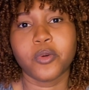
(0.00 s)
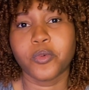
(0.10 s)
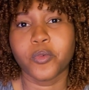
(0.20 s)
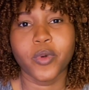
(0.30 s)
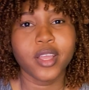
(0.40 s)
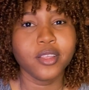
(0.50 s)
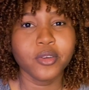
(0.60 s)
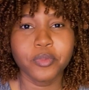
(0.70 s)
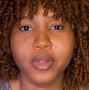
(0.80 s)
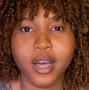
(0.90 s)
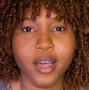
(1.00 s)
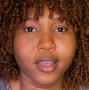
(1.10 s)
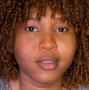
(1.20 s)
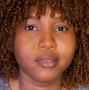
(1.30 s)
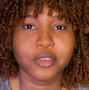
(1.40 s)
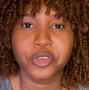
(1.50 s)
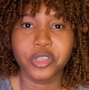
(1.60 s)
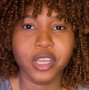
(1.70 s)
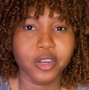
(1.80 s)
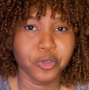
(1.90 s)
when you apply, you can
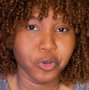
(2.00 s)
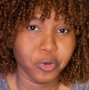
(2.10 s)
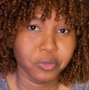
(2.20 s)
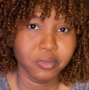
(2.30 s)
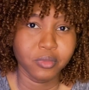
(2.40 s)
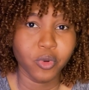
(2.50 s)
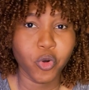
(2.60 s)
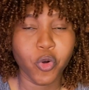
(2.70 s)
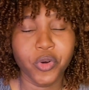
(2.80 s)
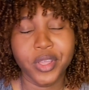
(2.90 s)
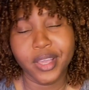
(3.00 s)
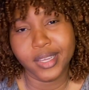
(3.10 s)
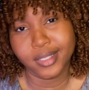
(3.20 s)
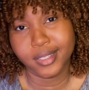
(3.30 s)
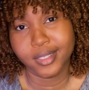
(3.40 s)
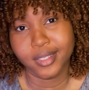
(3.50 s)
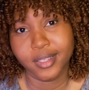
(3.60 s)
get a no or a yes.